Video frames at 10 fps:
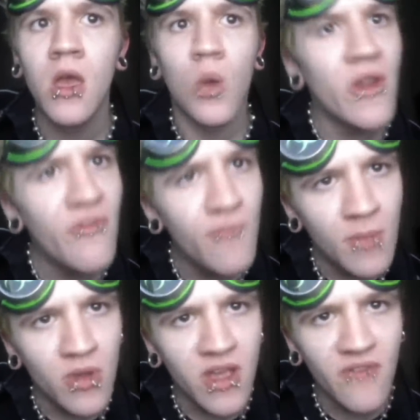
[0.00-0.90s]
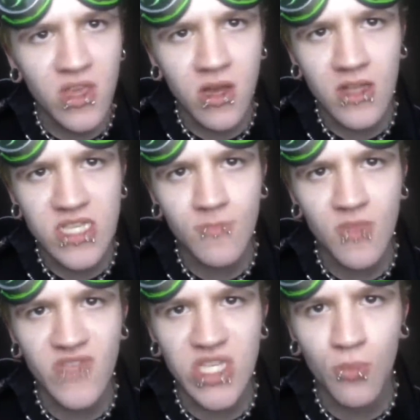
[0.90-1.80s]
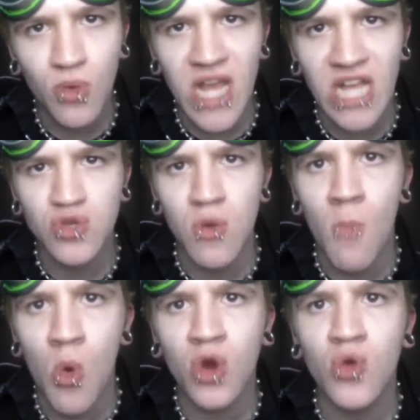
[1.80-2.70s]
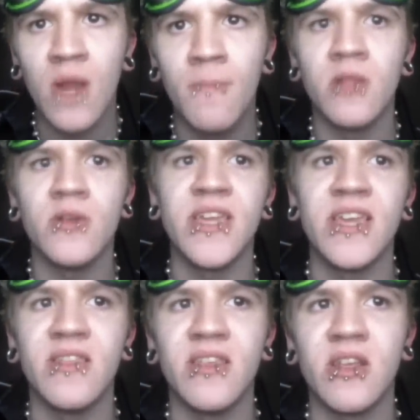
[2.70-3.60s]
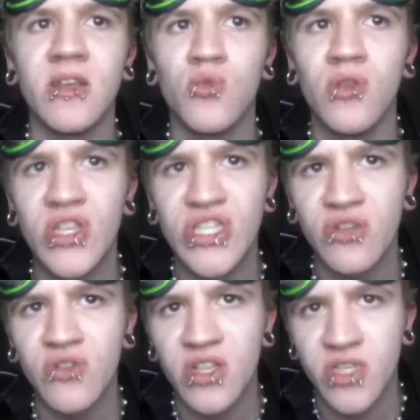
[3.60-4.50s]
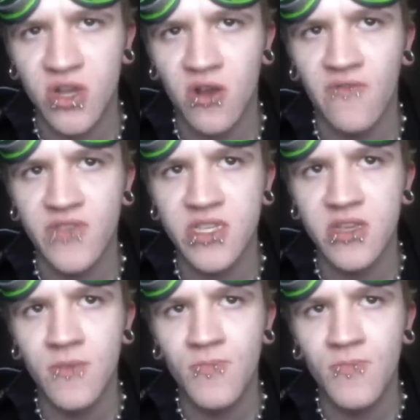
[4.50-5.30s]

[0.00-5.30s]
What if people give the concept of supernatural more credibility than it realistically deserves?